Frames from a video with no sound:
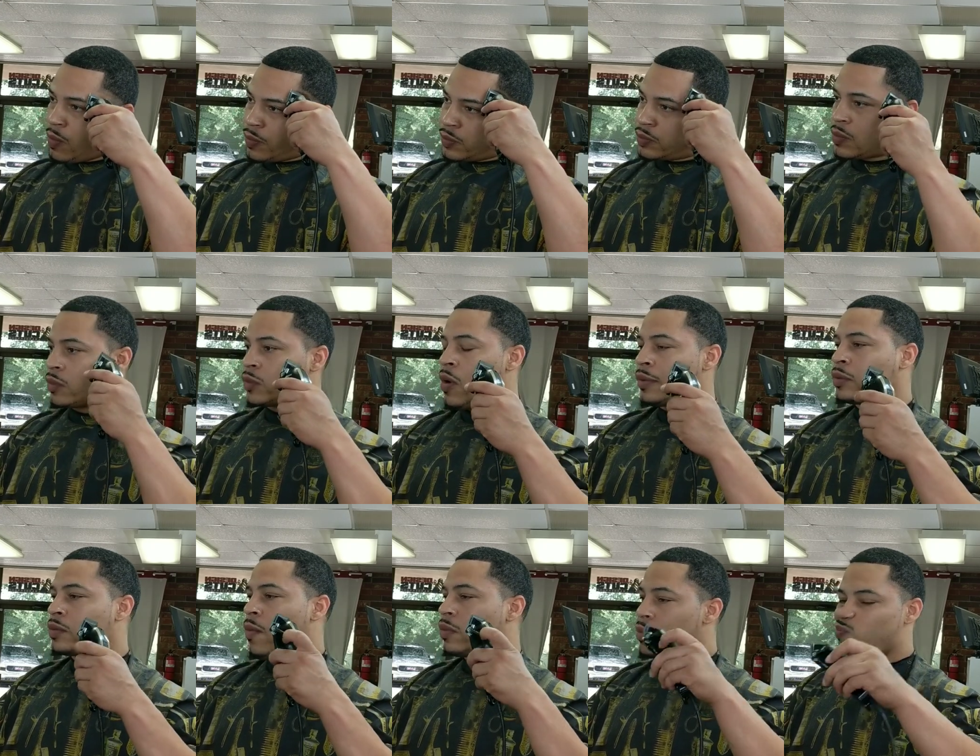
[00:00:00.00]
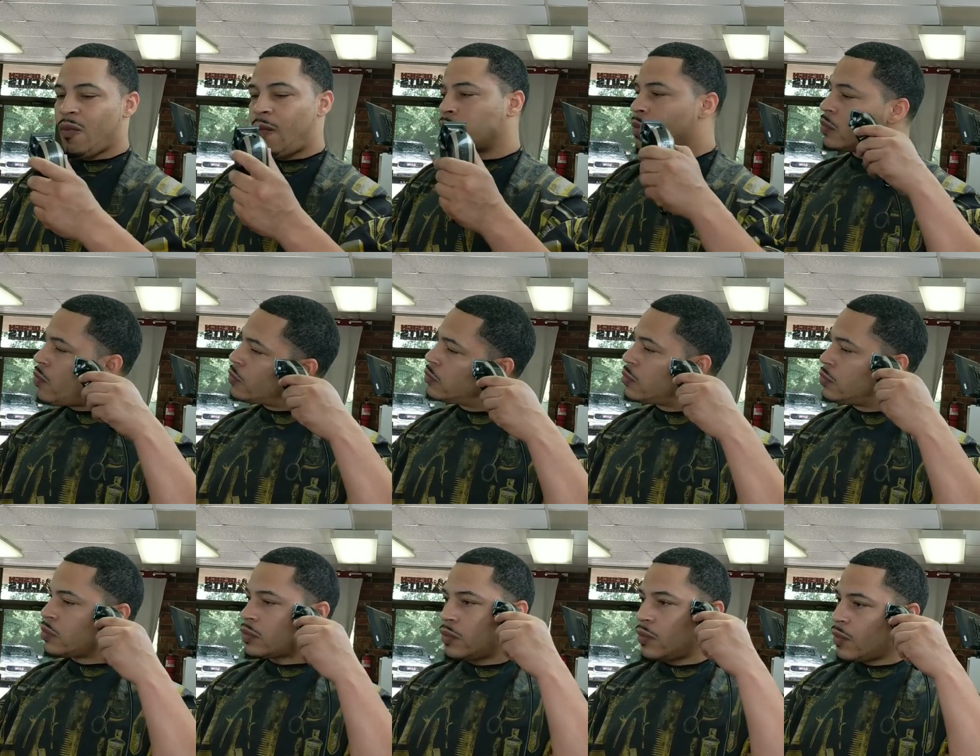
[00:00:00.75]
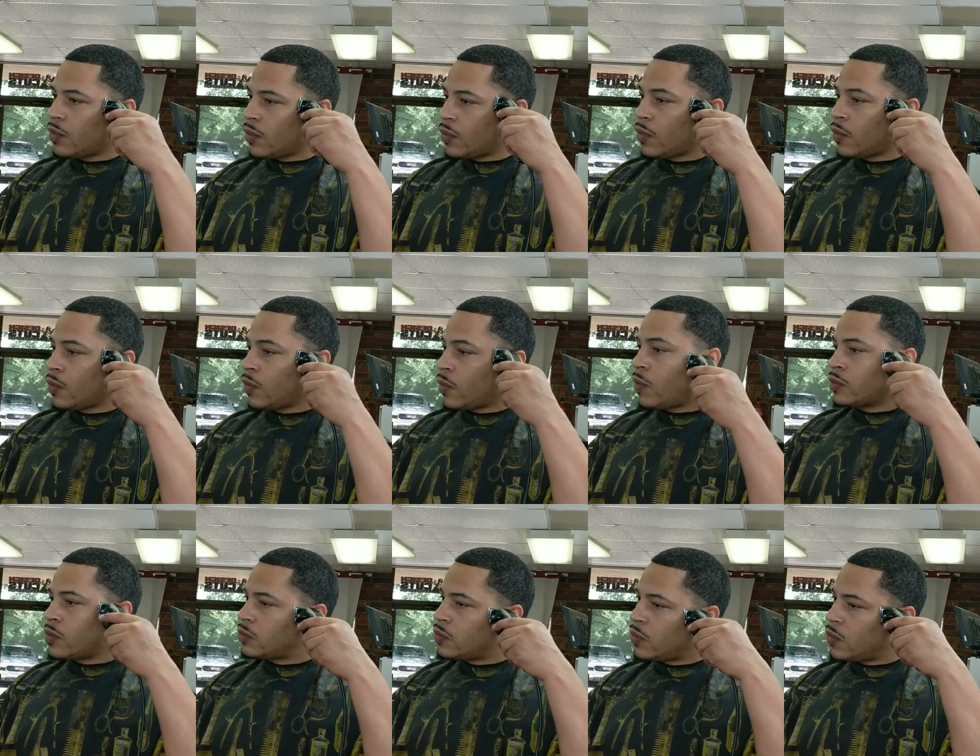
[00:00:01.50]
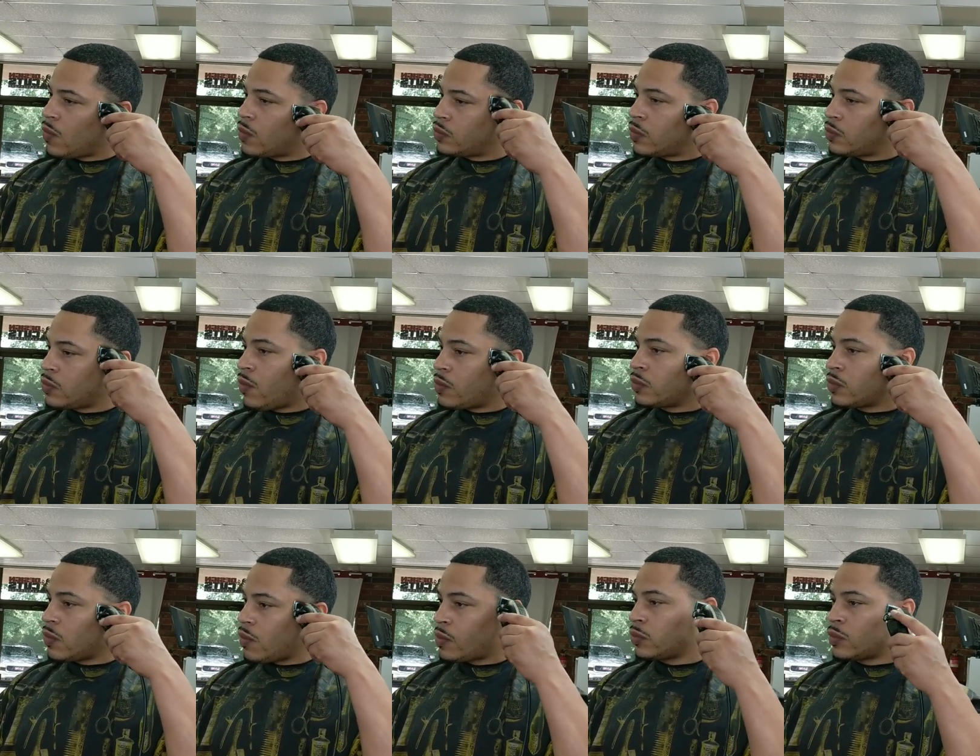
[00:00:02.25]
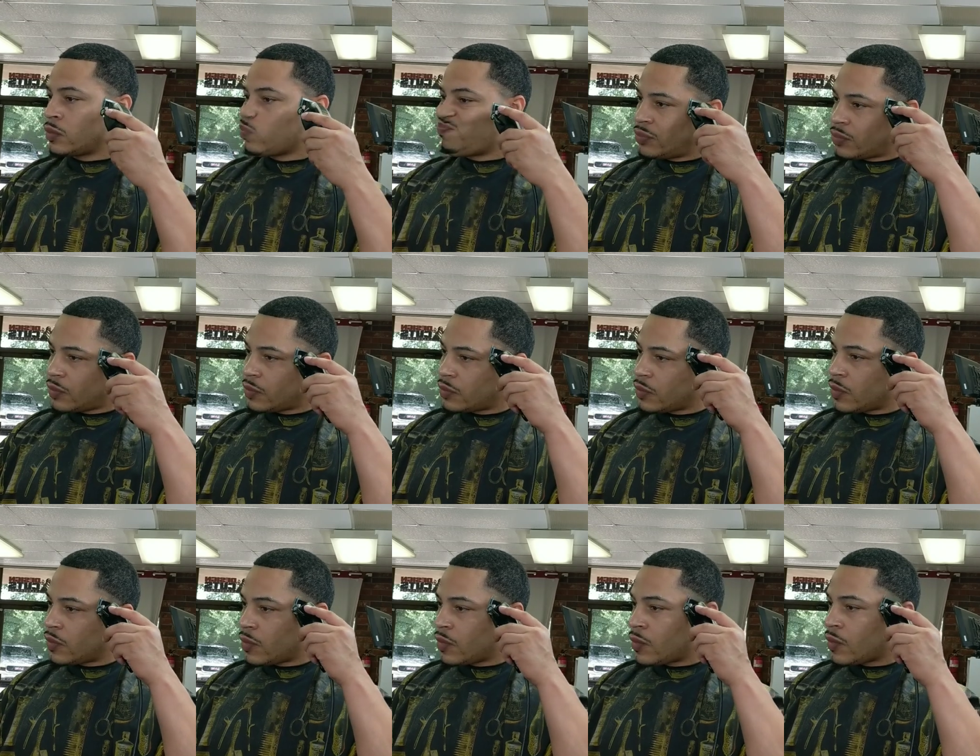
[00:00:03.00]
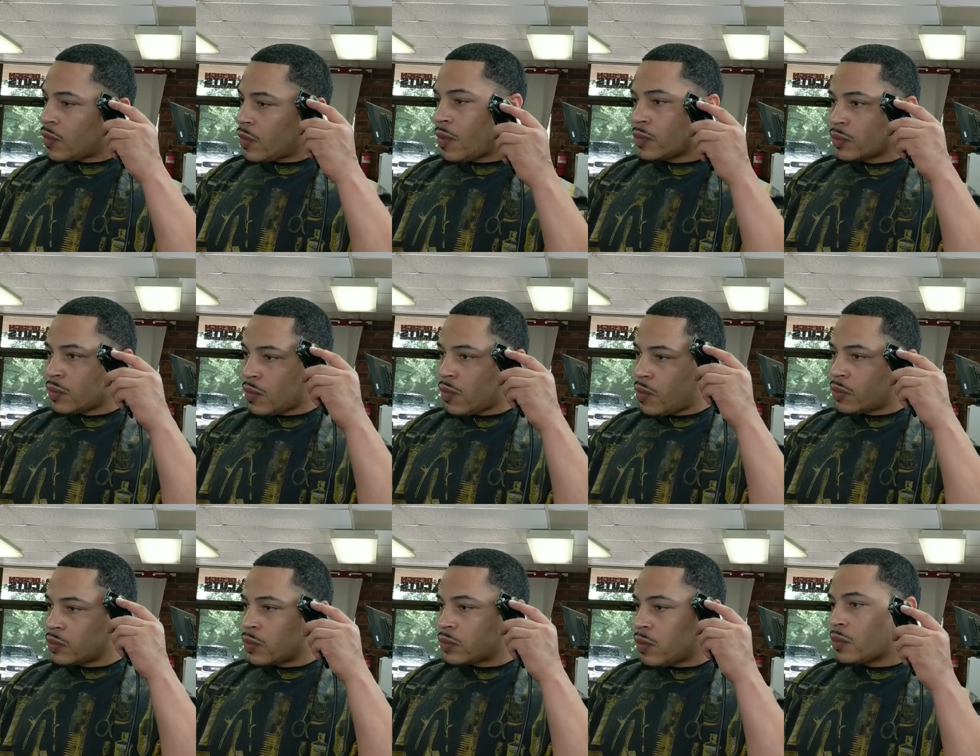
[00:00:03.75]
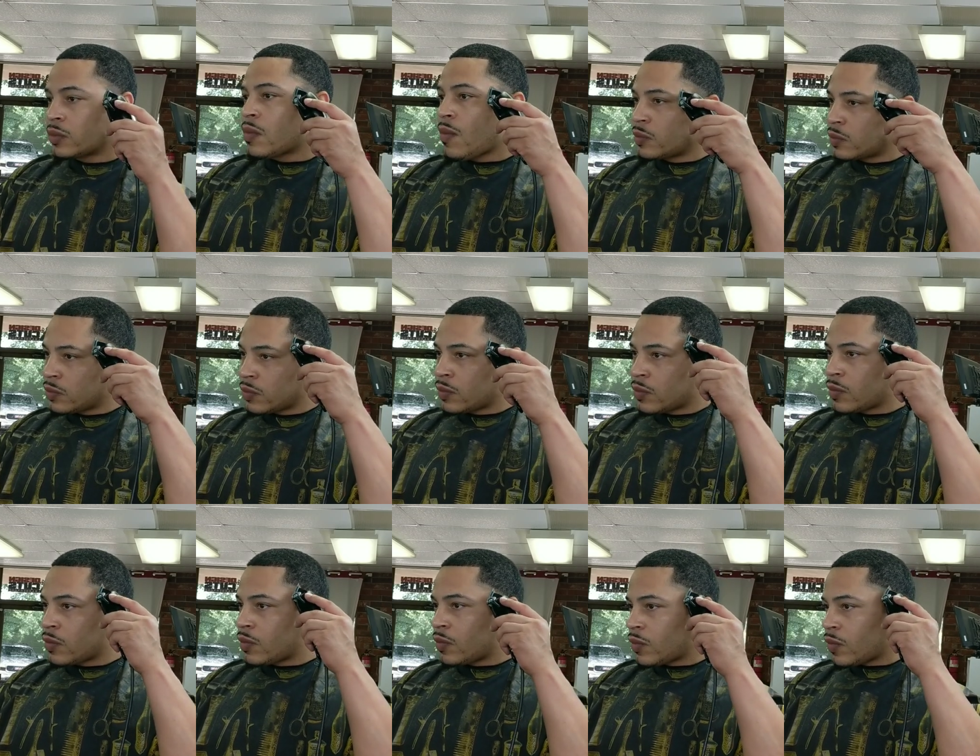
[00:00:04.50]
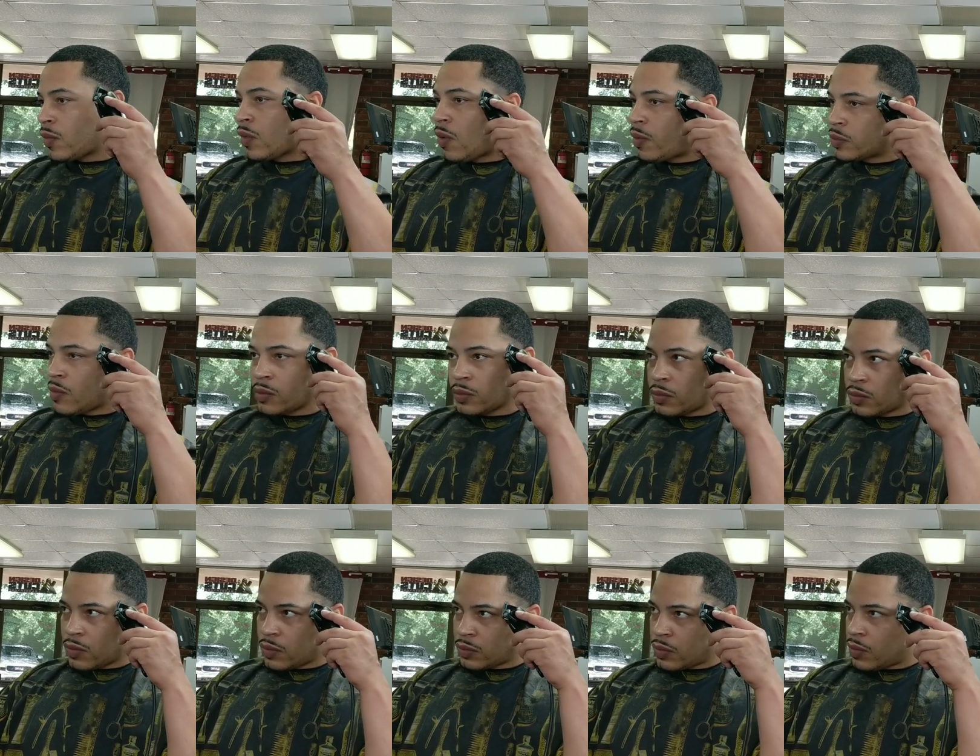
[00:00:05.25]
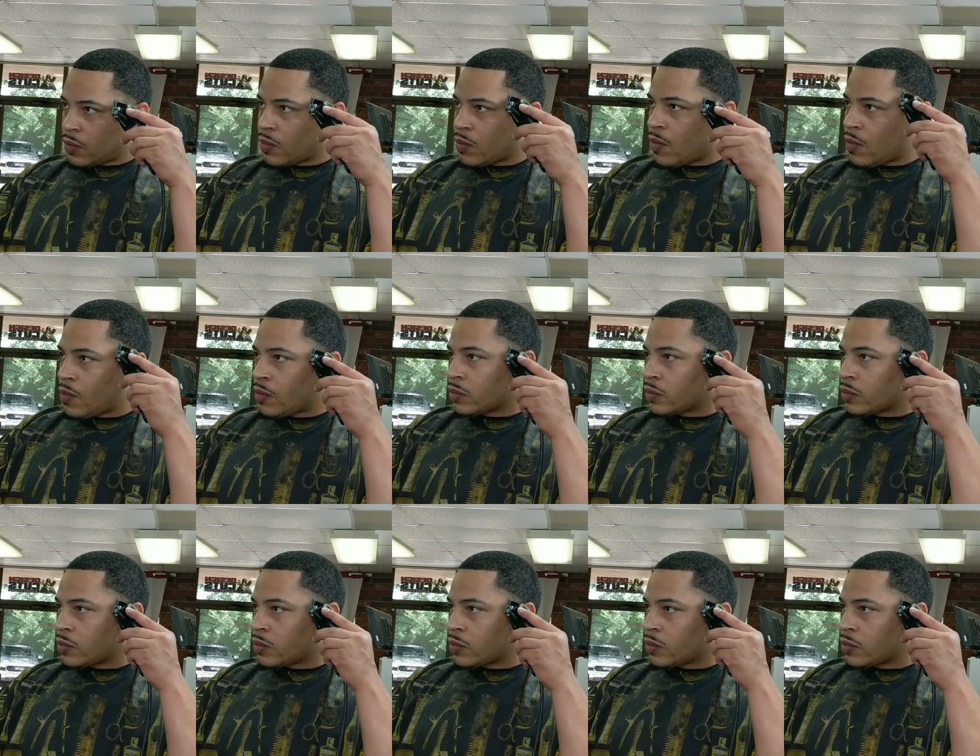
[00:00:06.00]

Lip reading: I'm gonna take the half right there and the zero closed,